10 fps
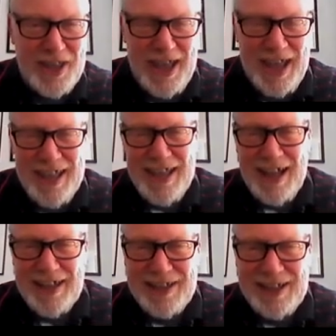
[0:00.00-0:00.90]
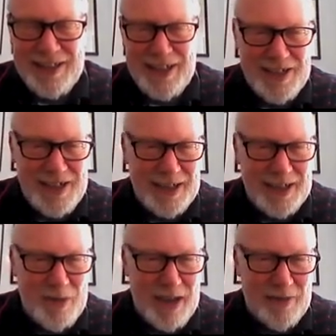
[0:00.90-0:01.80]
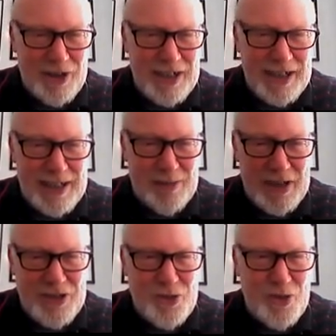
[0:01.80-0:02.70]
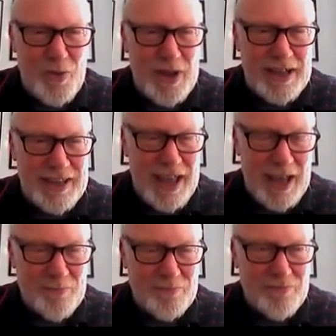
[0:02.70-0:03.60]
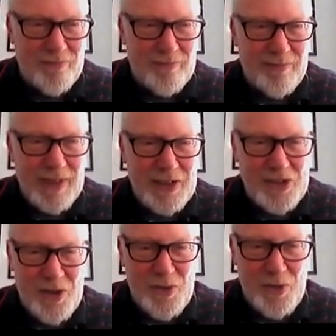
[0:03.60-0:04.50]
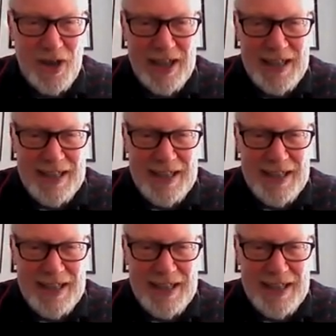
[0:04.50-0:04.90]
there. I think they're selling me. I've gone a little bit too quickly there. So